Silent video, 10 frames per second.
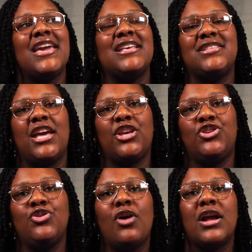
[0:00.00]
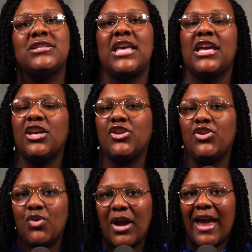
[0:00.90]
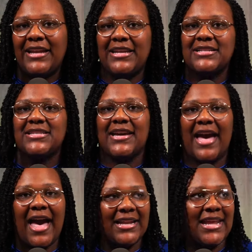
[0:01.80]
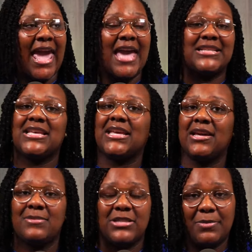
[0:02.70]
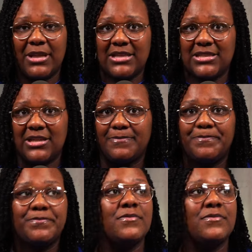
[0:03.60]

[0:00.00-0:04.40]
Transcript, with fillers: is that you are taking your idea to God and asking him to bless it.